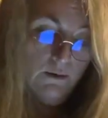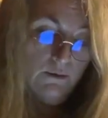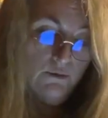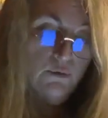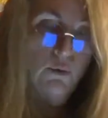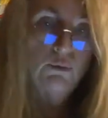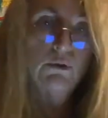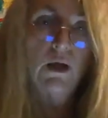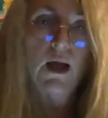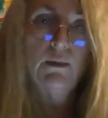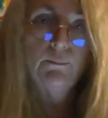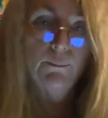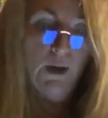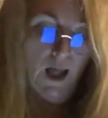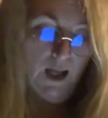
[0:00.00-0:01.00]
"You don't
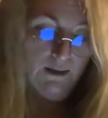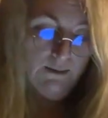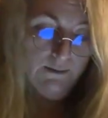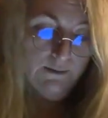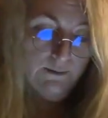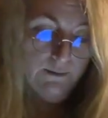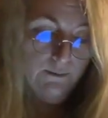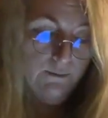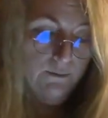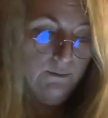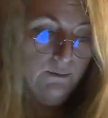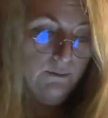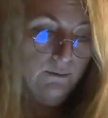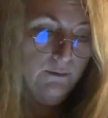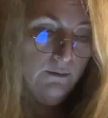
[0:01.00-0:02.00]
like black?"
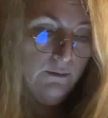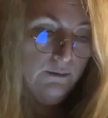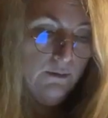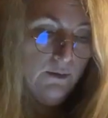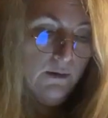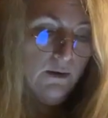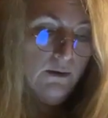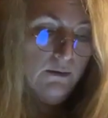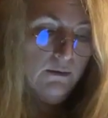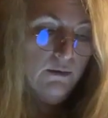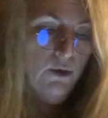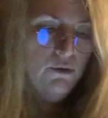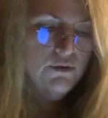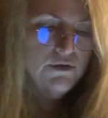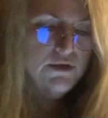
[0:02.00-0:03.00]

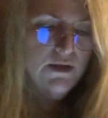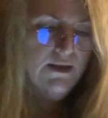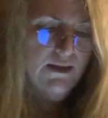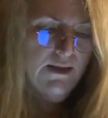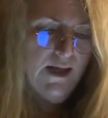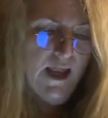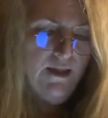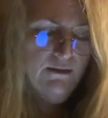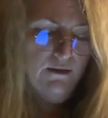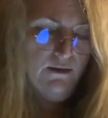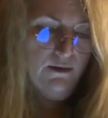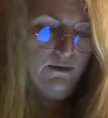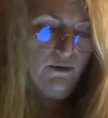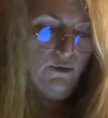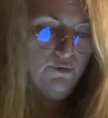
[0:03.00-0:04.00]
"Not in
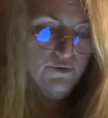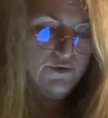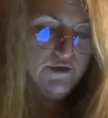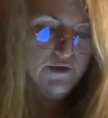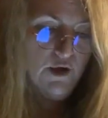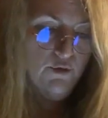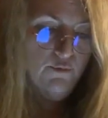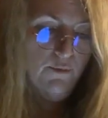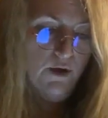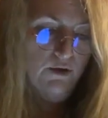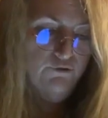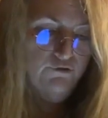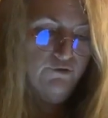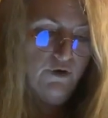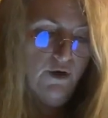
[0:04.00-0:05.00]
leather, not so
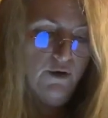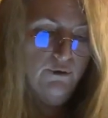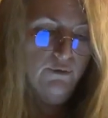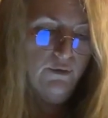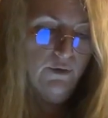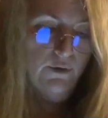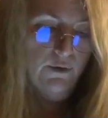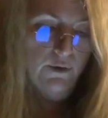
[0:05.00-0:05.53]
much, no.